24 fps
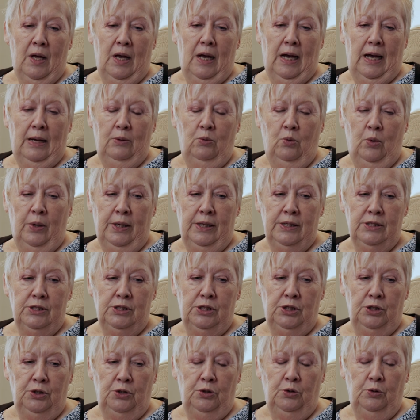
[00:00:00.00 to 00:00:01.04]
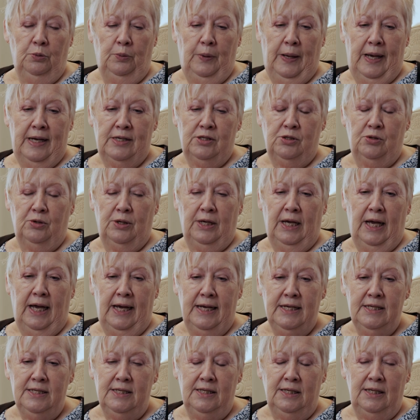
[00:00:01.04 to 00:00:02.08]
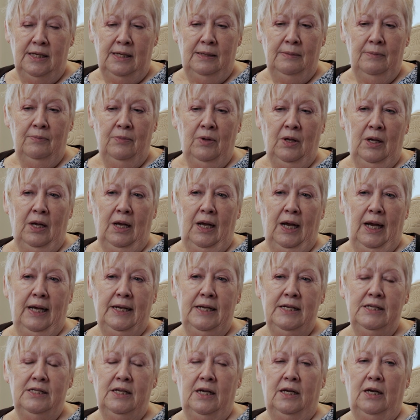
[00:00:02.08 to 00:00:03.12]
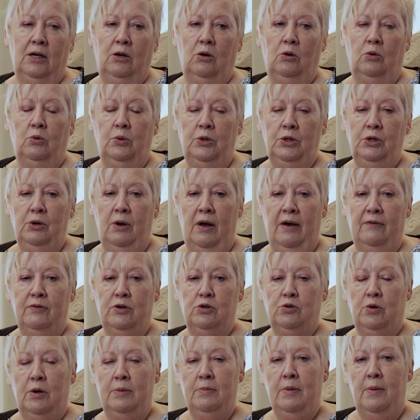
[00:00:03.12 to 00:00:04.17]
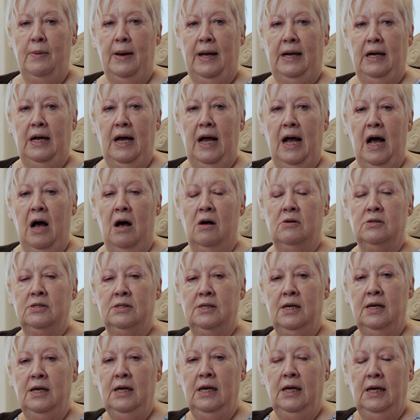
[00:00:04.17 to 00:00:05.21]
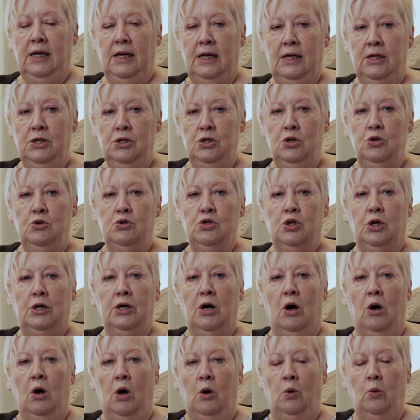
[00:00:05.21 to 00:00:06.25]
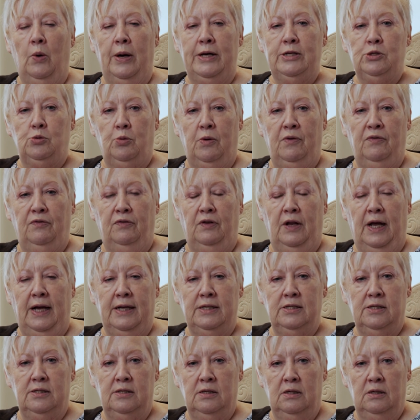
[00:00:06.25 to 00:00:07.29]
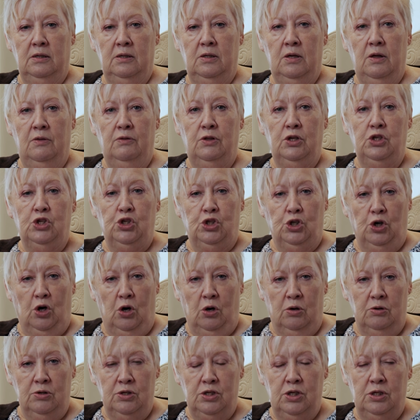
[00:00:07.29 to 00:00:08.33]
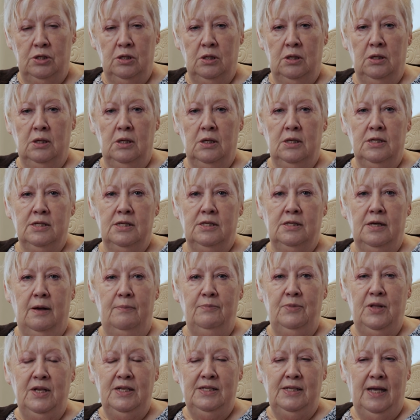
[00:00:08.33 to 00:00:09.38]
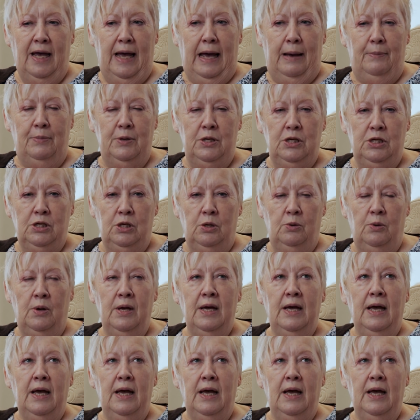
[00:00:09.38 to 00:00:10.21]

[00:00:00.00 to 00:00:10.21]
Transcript: I went to Pastor Casey and he said, Carol, when you have a dream about a house, it usually always reflects the church. Something's happened to you.